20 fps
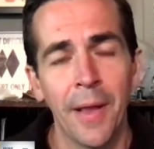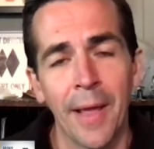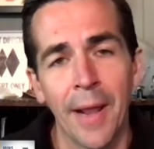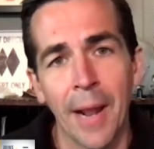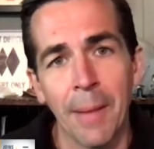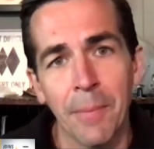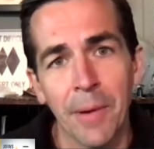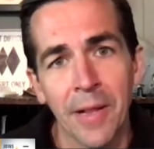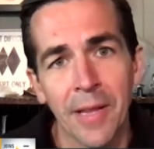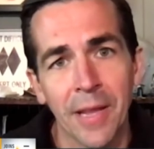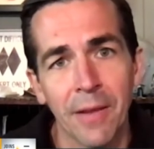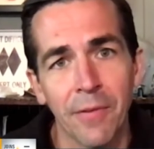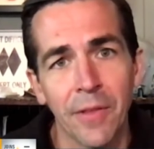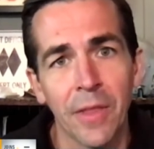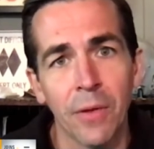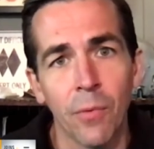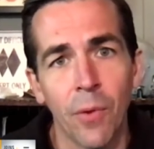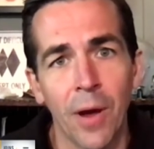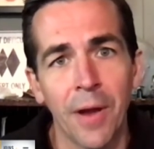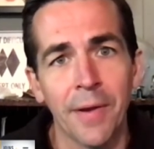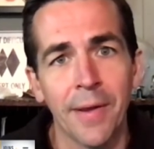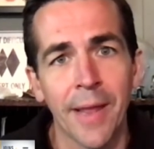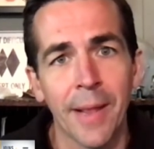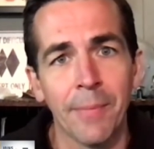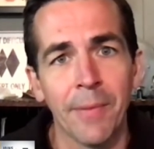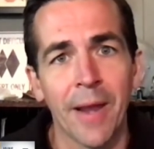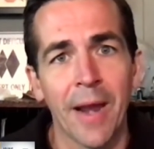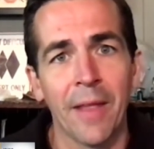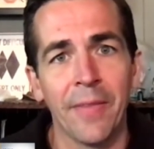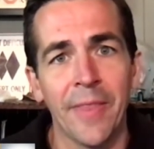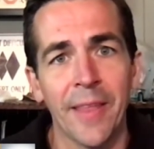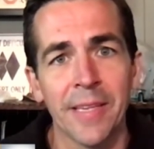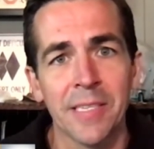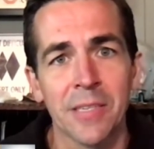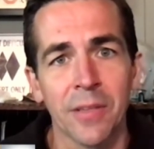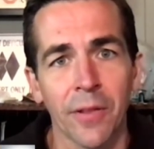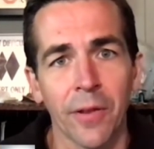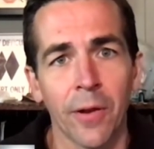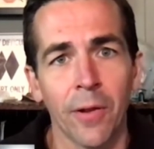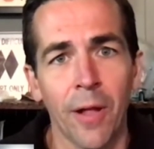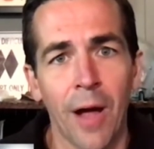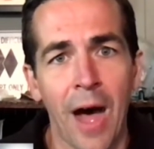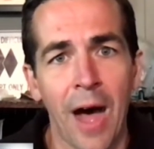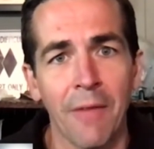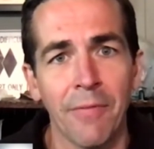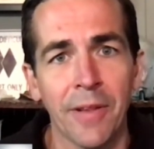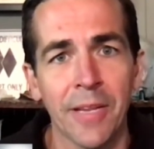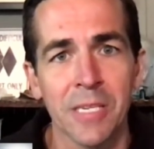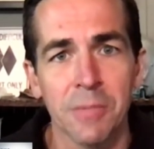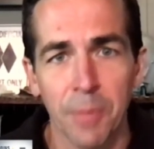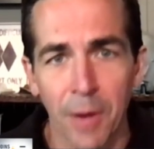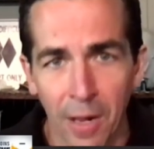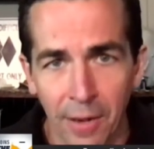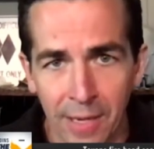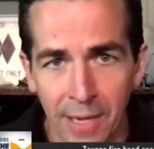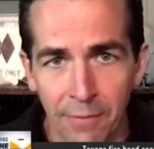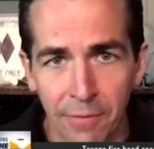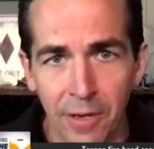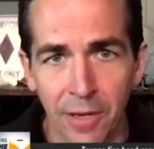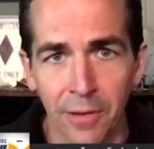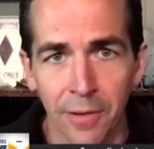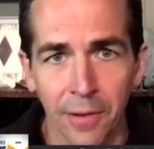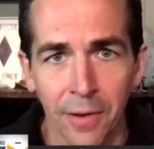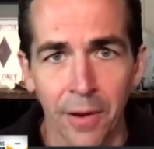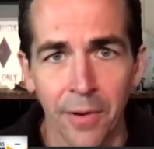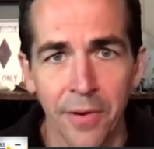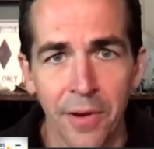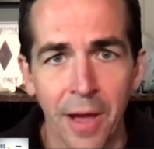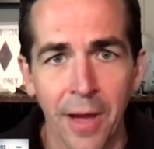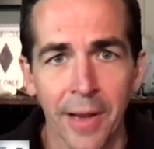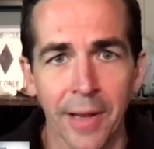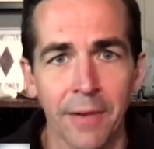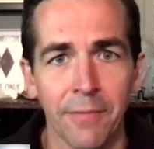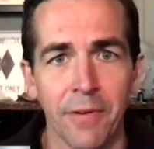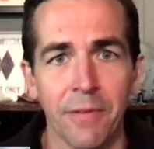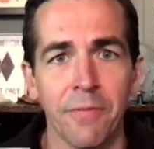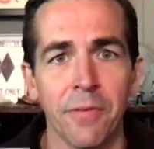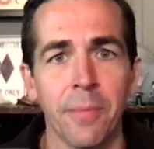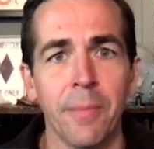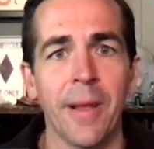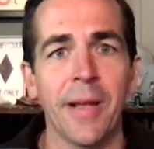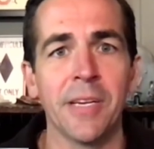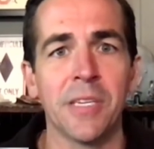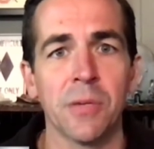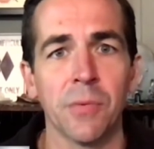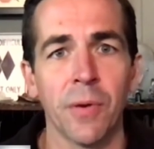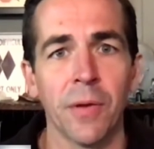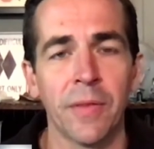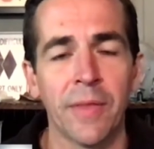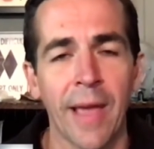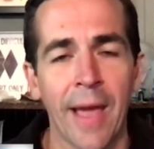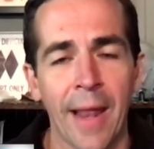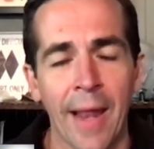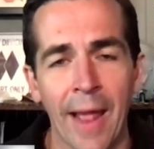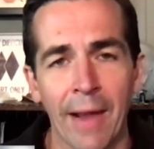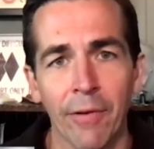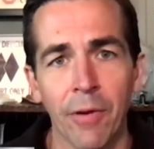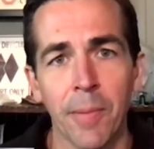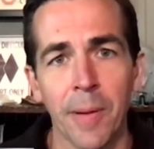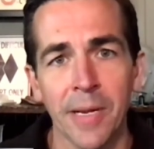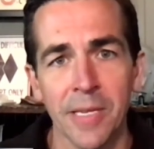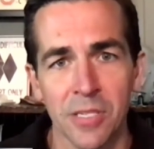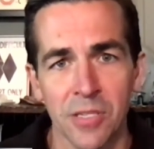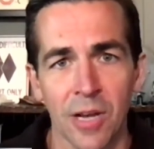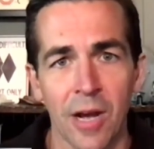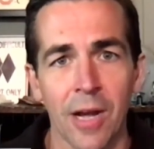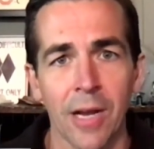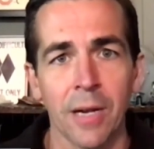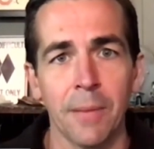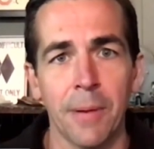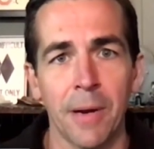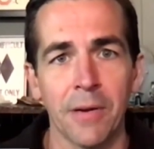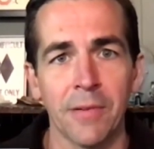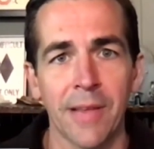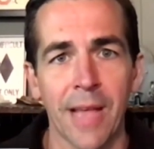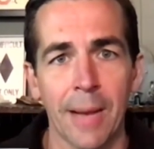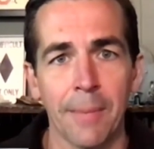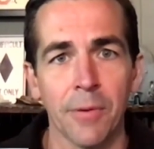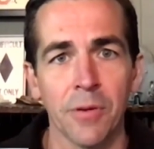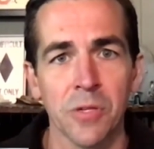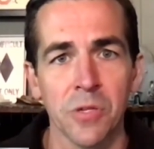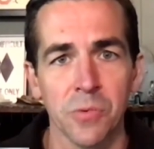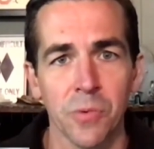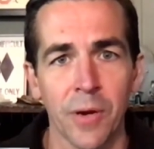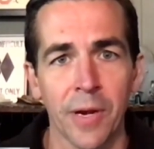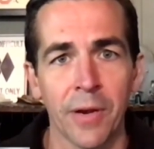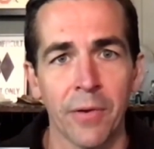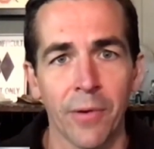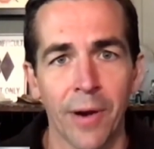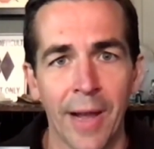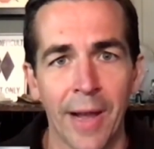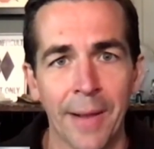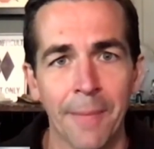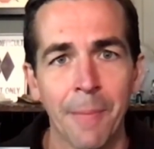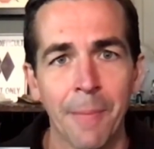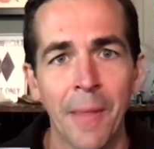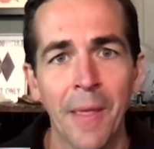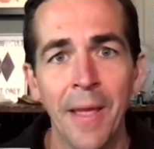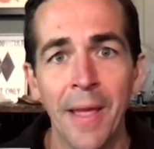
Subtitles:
And I'm going to give you the one name that I think is a little obvious, but I'll give you a little nugget of information with that. Everybody's talking about Dabo Swinney, right?